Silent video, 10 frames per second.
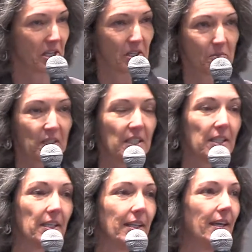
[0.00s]
town
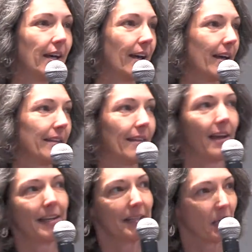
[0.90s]
meeting. I
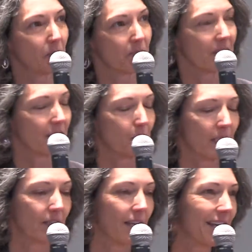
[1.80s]
line up in the
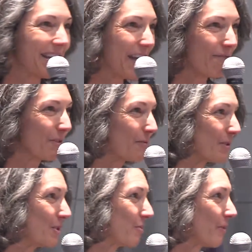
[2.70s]
big line
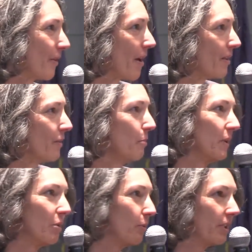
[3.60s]
afterwards with all of the
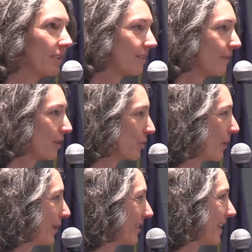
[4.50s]
bigwigs of our
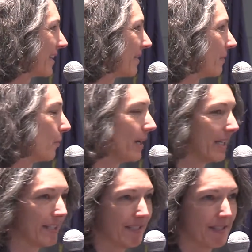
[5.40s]
small town
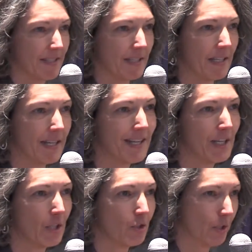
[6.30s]
waiting to see
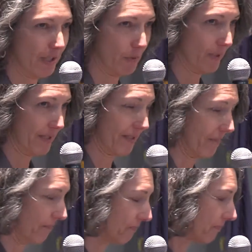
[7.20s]
Charlie
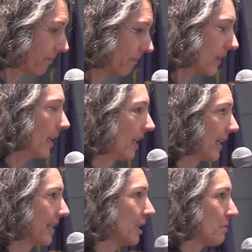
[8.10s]
Wilson. And
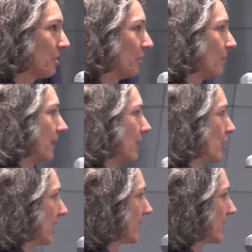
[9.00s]
I get up to him and I shake